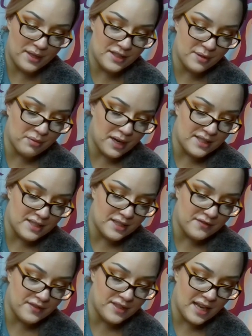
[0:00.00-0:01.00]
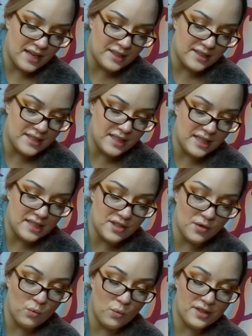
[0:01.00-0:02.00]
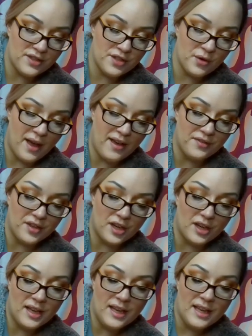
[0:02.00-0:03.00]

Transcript: his depressive tendencies whatsoever.